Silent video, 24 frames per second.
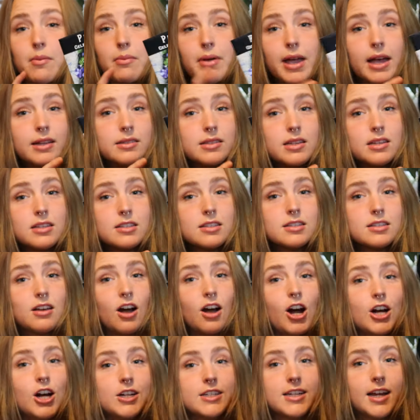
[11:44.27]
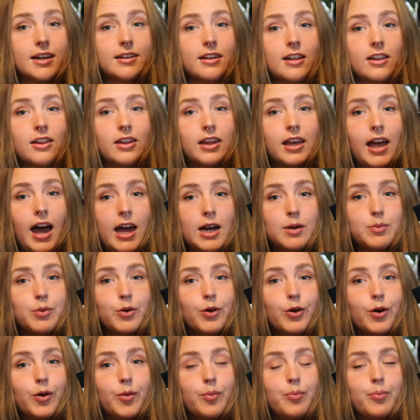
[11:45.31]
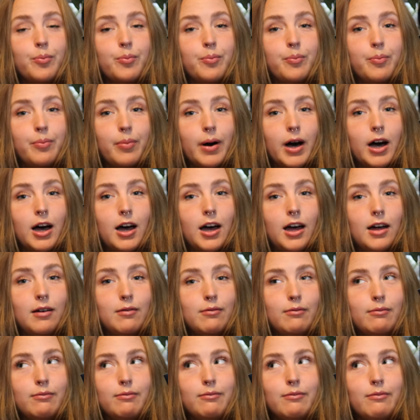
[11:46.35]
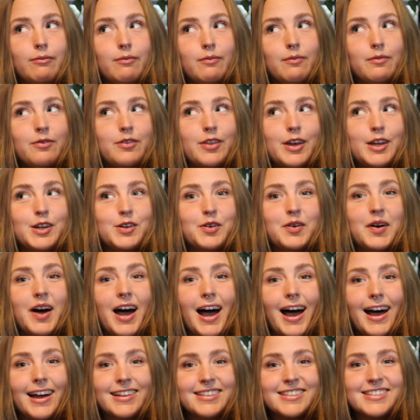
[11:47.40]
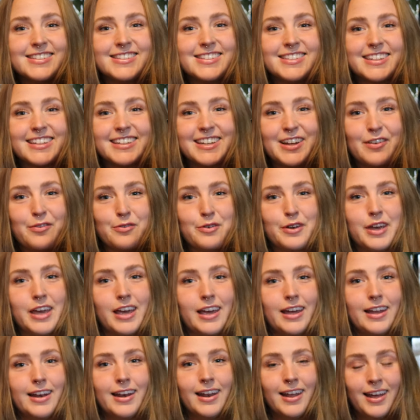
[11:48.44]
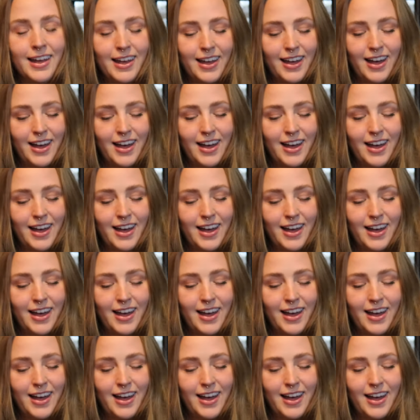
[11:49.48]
Pansies are technically edible, but they don't add significant